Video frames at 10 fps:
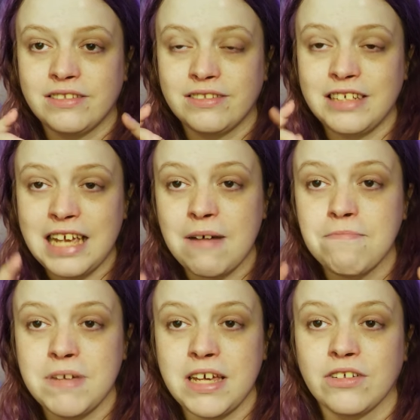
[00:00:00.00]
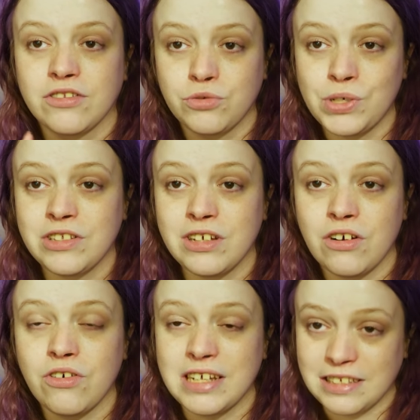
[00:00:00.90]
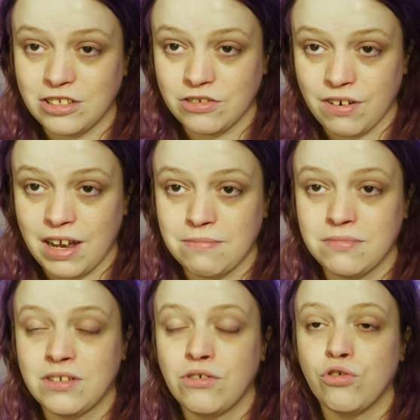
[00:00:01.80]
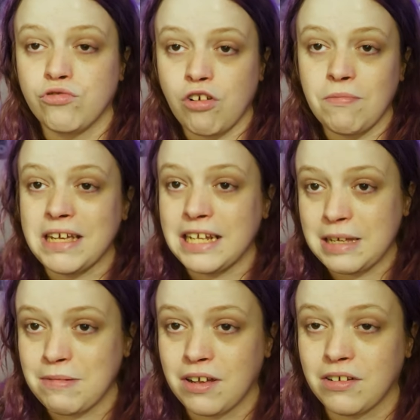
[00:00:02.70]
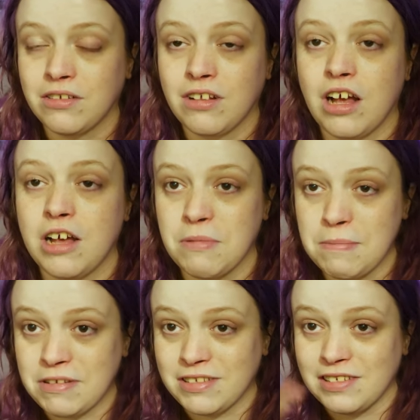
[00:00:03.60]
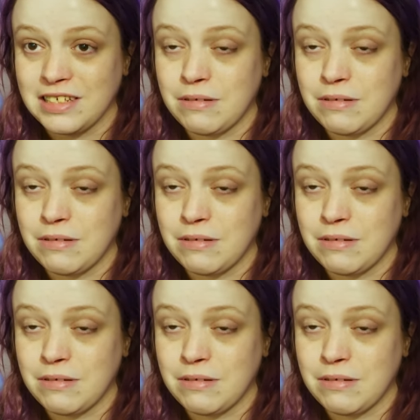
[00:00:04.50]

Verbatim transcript: DM me on Twitter or Instagram or drop me an email and uh, my business